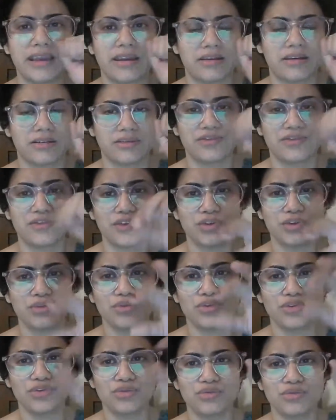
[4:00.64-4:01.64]
did it take for
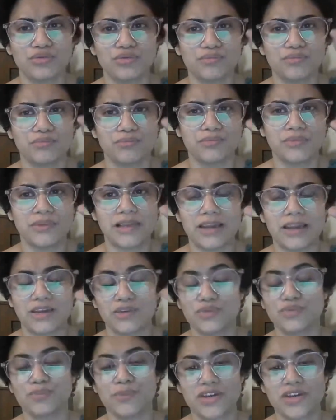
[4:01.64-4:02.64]
you to
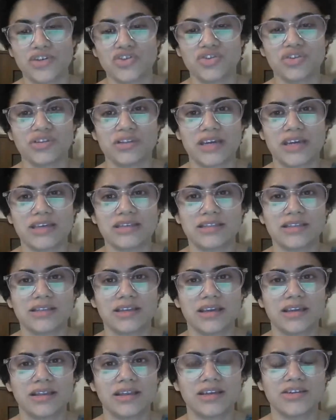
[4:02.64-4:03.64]
like you mentioned
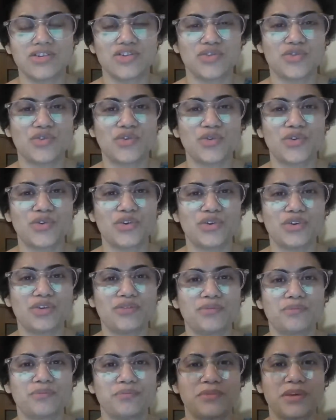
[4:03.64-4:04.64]
yesterday that you know
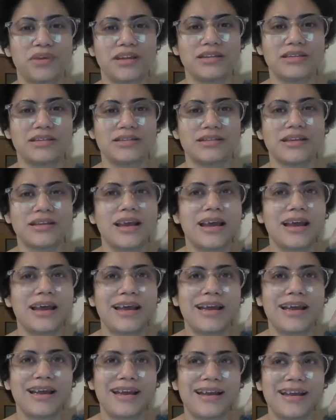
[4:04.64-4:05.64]
it's
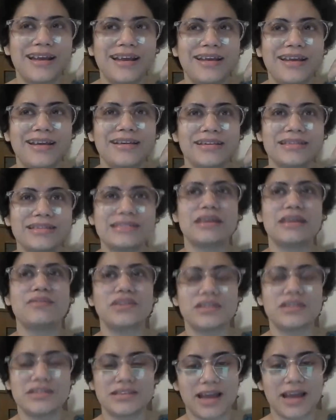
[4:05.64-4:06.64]
it is
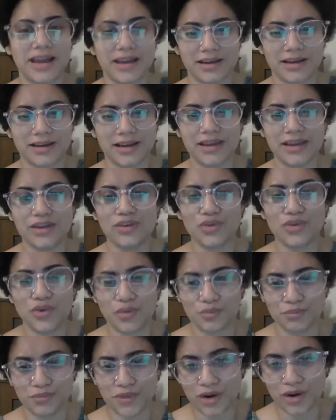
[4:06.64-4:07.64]
never decided like
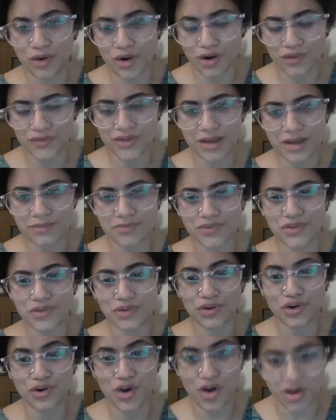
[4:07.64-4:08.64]
you're a lot of
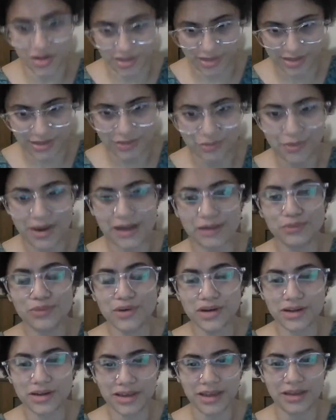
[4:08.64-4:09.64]
times you're lost
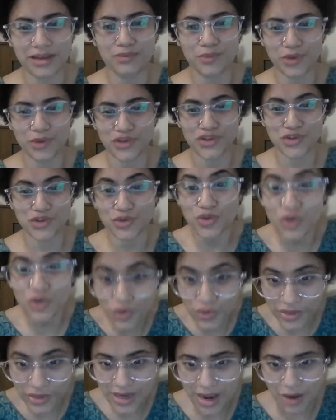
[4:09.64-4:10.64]
while working because you
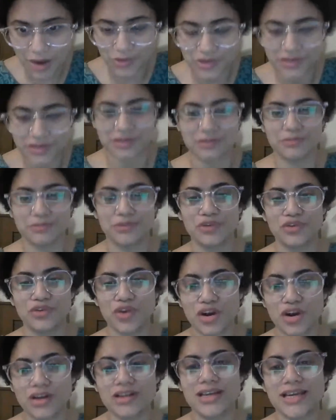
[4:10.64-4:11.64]
don't know the outcome
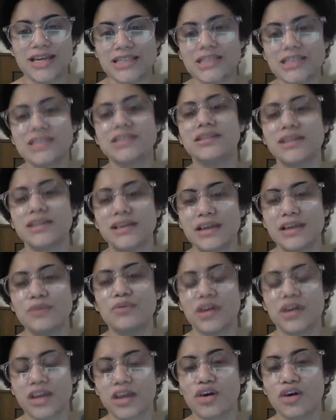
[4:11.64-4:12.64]
you're not
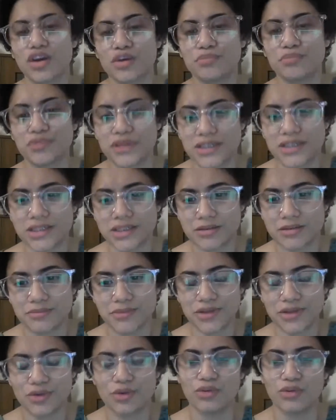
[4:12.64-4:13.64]
necessarily working on a
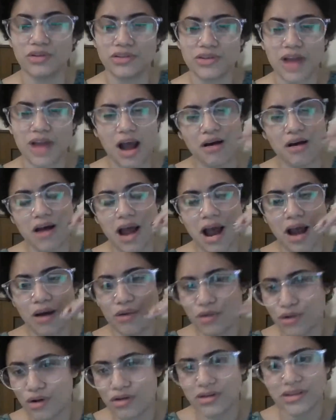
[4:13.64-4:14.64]
predetermined goal so how,
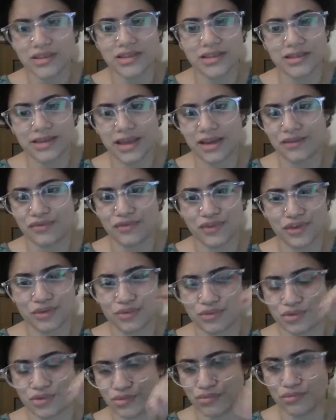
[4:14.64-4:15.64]
how long did it take for
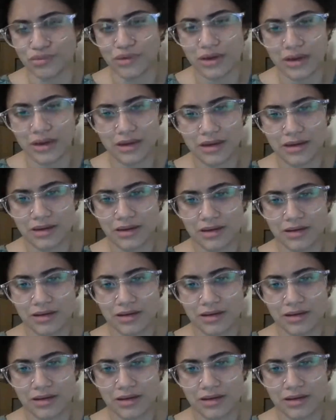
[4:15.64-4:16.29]
you to